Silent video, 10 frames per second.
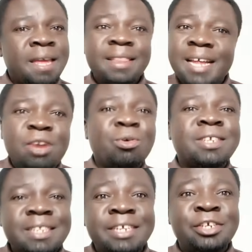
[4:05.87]
That was
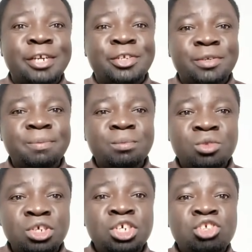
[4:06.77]
in the church.
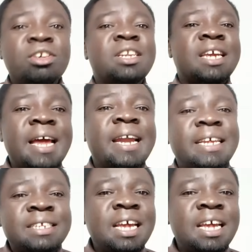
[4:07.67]
So he declared his